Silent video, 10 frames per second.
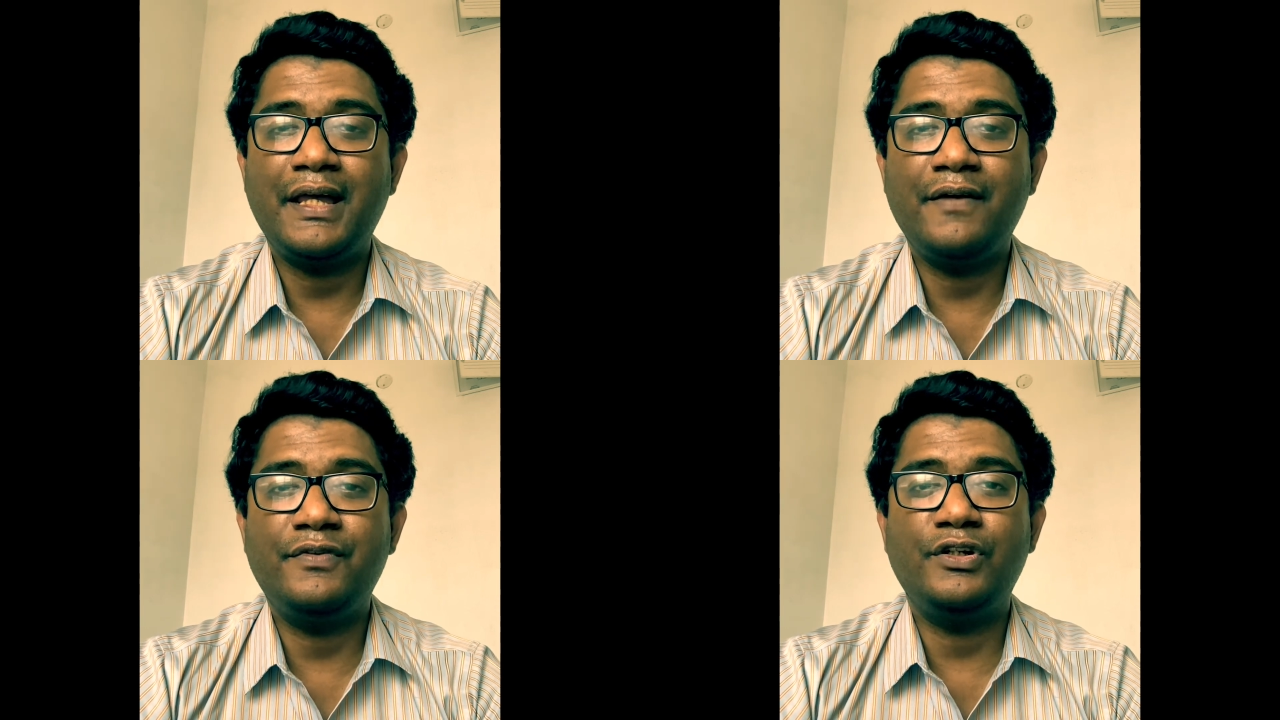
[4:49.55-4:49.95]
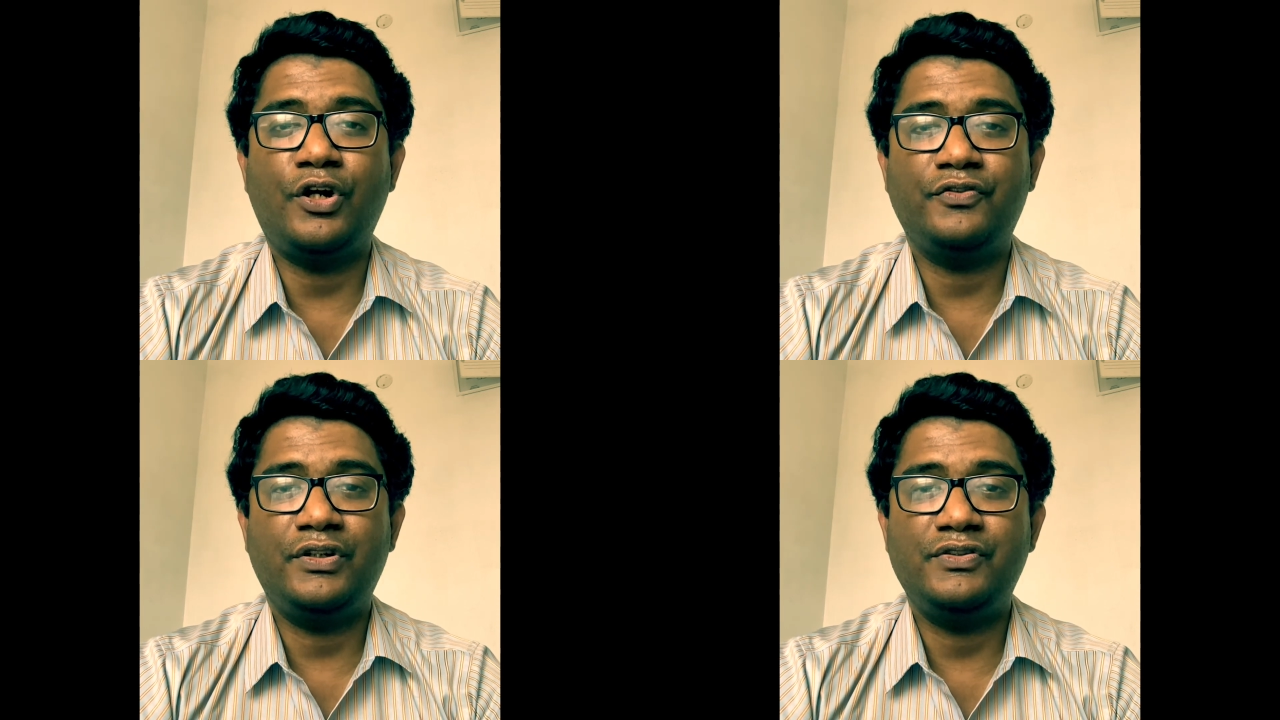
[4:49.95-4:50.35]
every
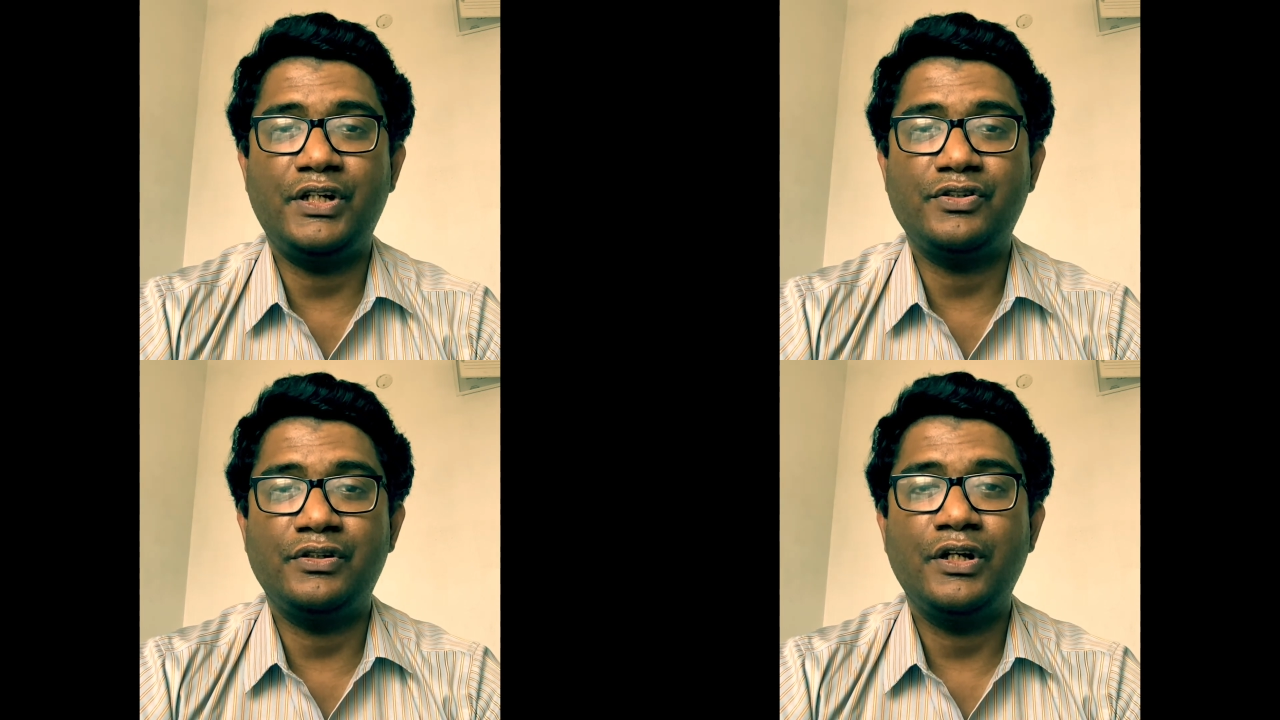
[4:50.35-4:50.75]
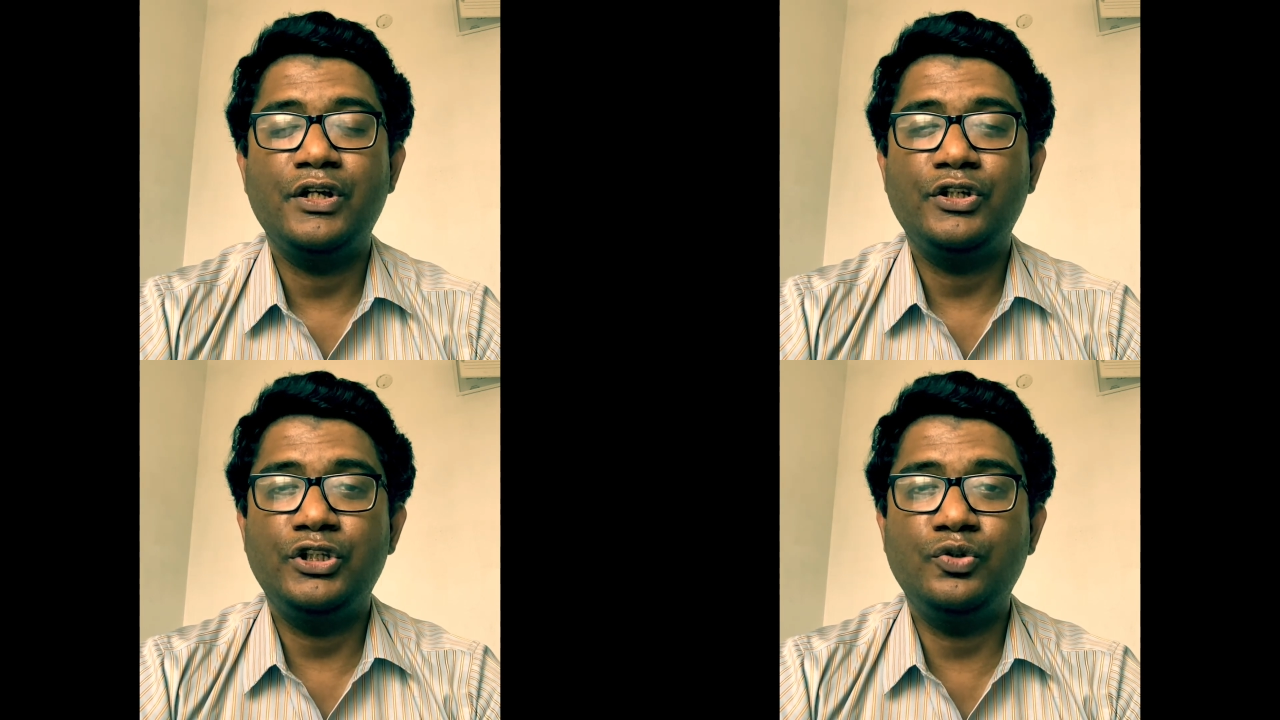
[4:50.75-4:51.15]
OSCE station.
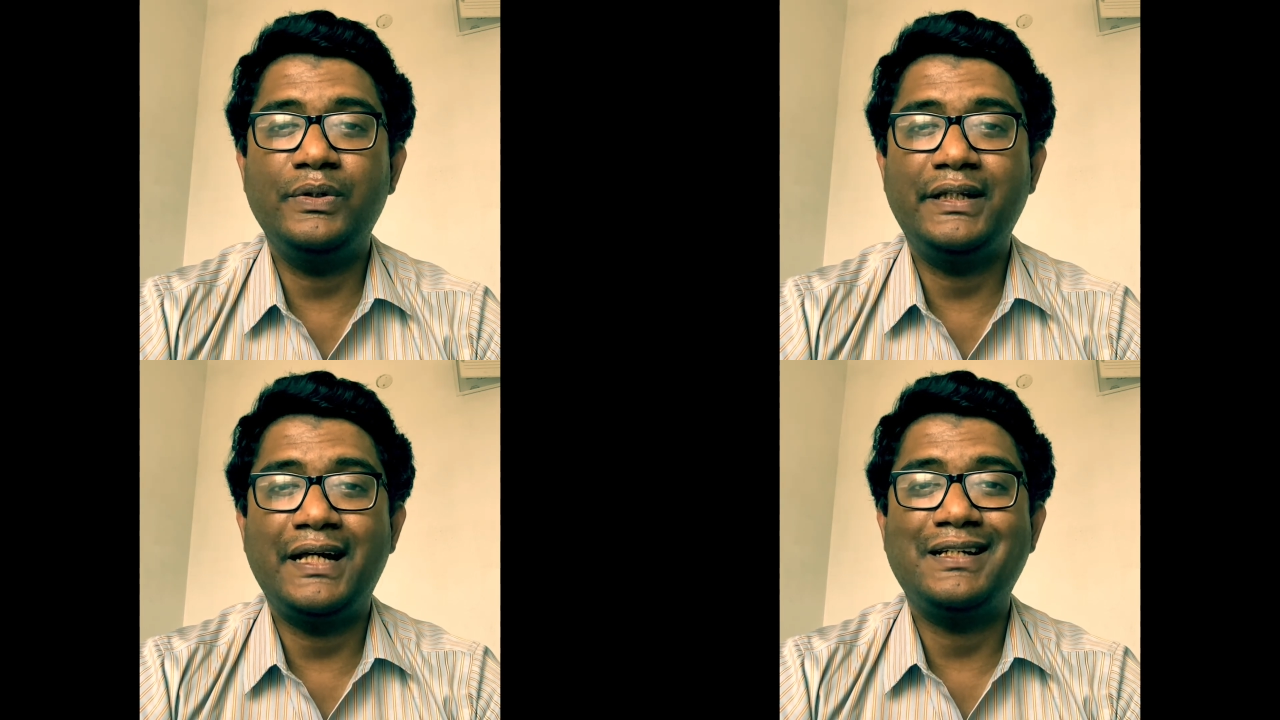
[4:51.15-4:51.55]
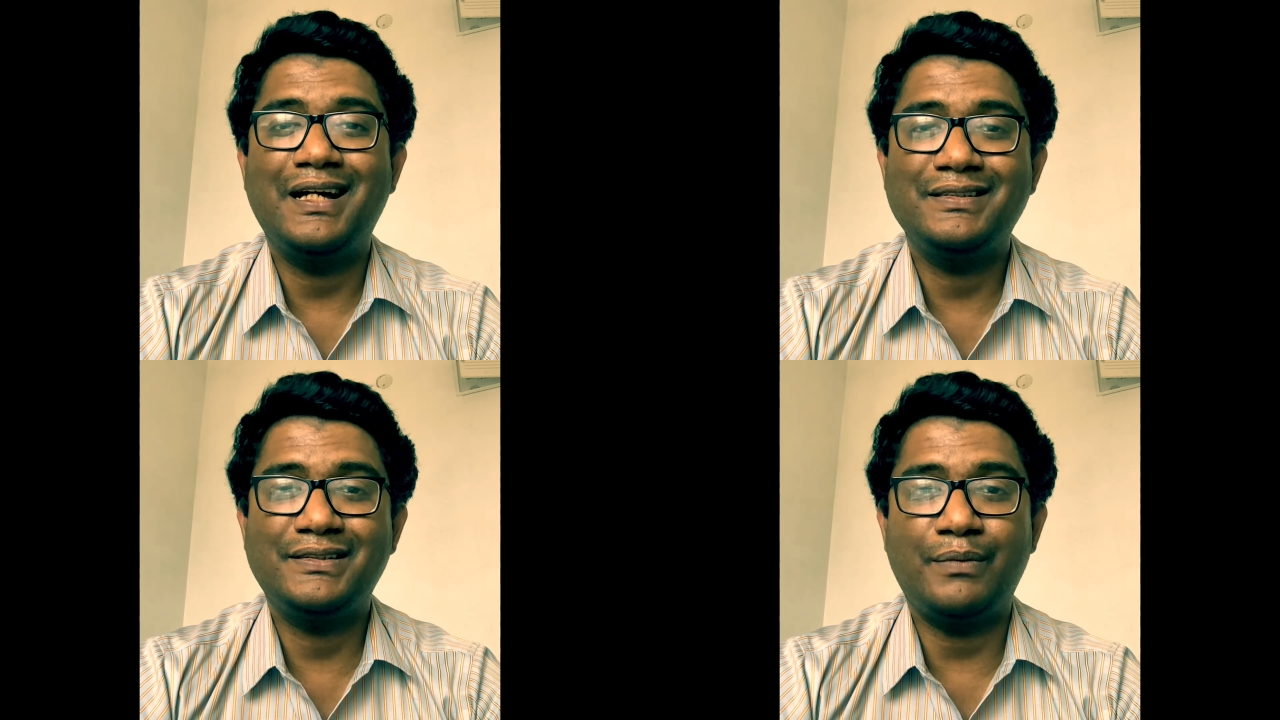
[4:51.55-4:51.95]
You will
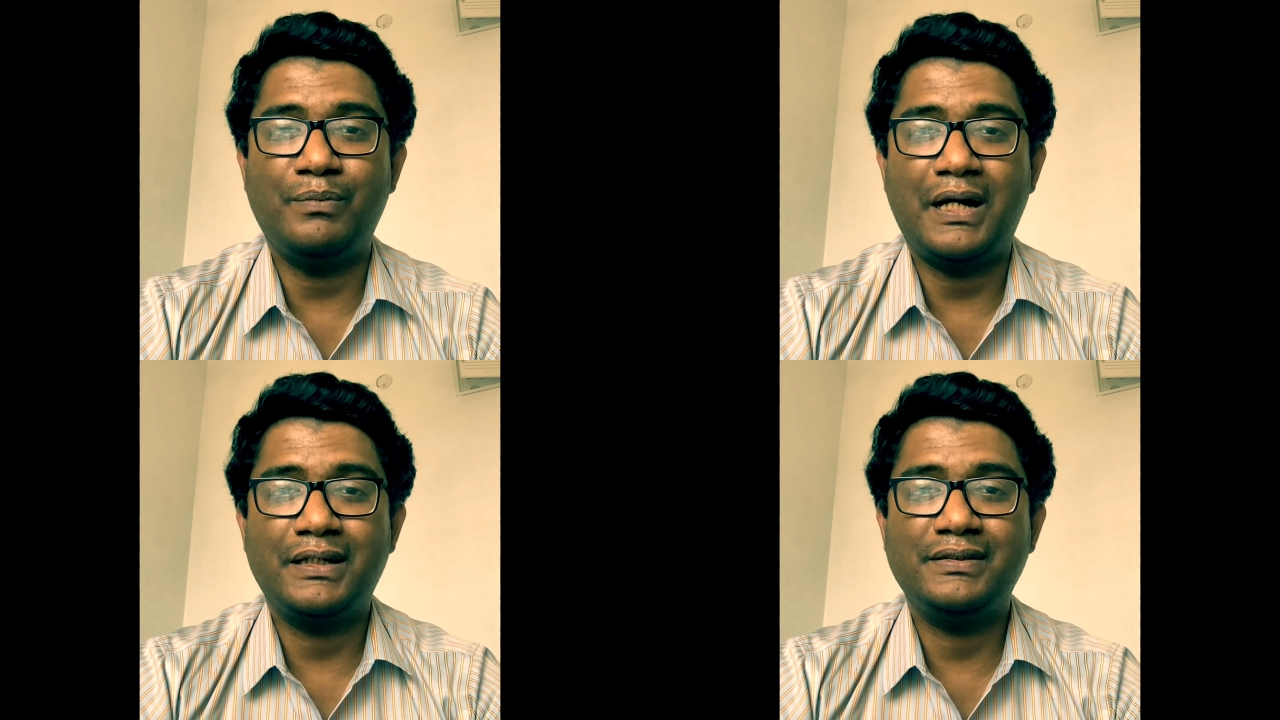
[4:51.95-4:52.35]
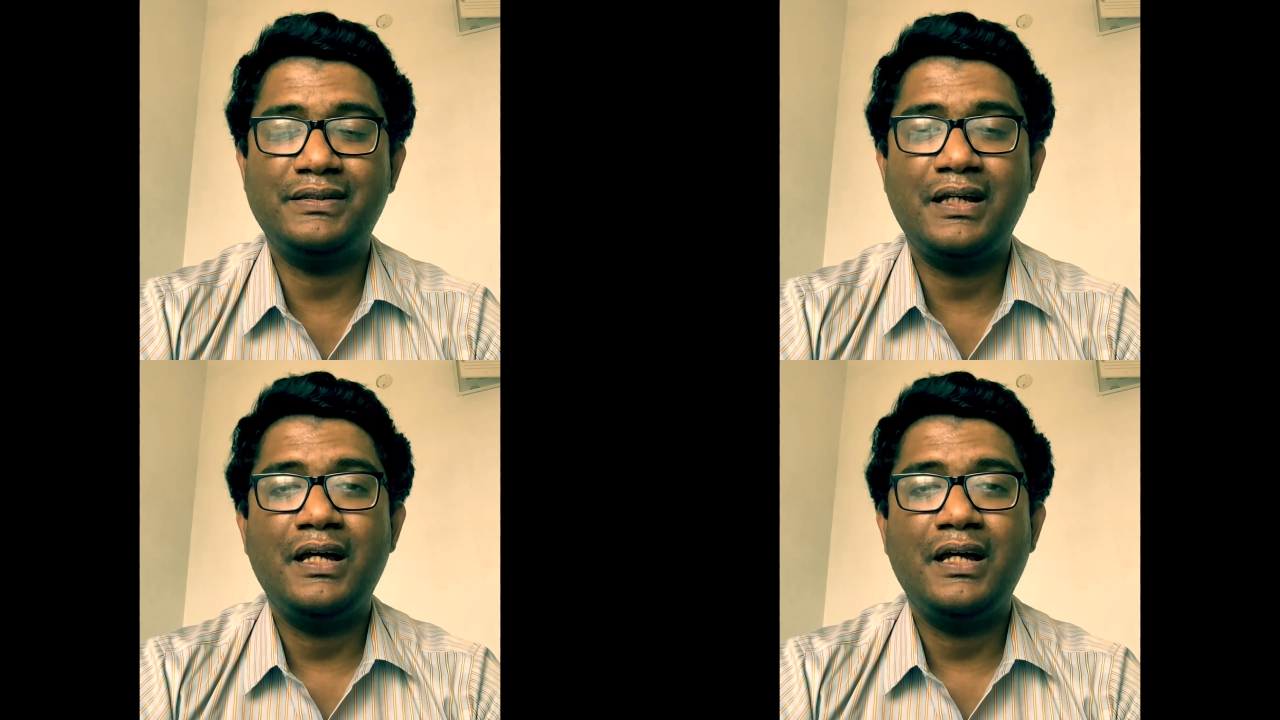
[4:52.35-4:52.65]
get some marks.